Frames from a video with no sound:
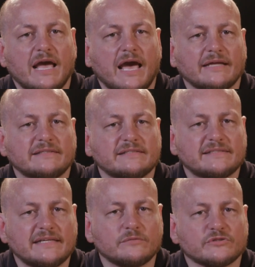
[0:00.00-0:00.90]
and
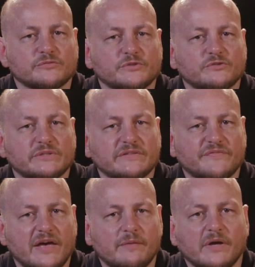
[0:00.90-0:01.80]
distinguished between
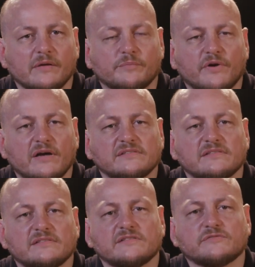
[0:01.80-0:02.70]
them and
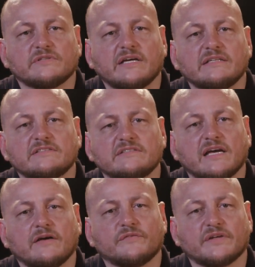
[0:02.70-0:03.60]
processes related to
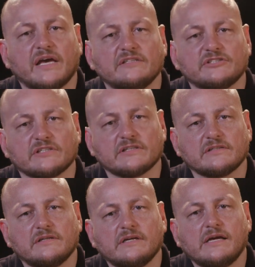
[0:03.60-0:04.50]
healthy aging.
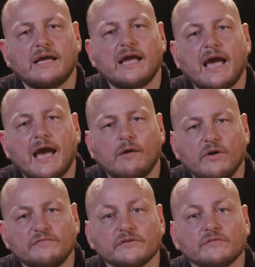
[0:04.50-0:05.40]

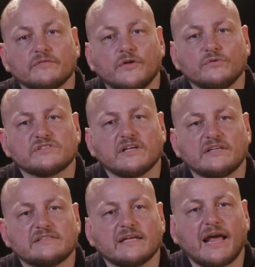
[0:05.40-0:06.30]
However, those
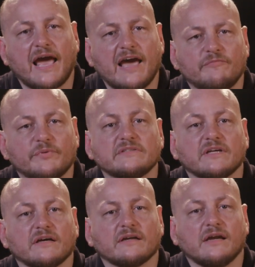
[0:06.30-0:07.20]
studies that have been
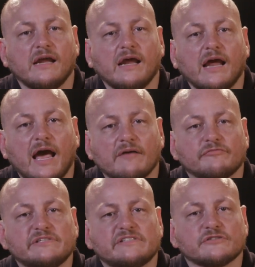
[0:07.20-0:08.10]
done have
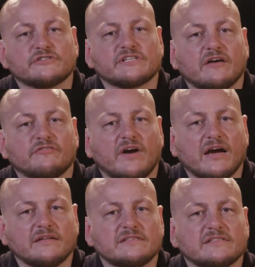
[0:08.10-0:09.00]
researched how
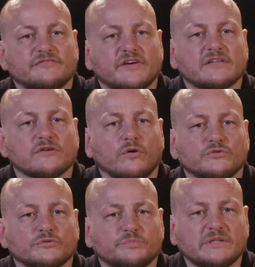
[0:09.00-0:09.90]
violence affects
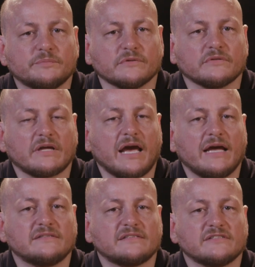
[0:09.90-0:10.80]
older people
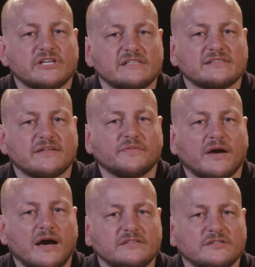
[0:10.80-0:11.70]
and suggest that the
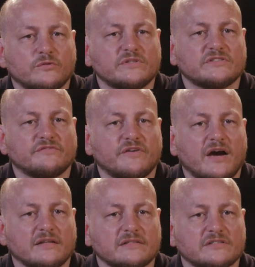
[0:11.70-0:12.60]
consequences of
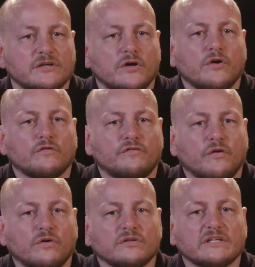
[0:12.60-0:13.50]
violence
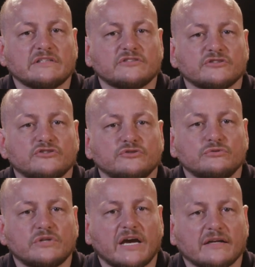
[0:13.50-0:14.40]
fall into
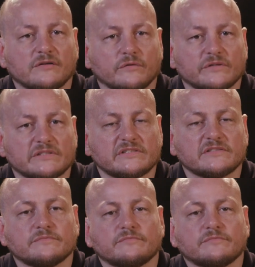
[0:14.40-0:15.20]
two categories.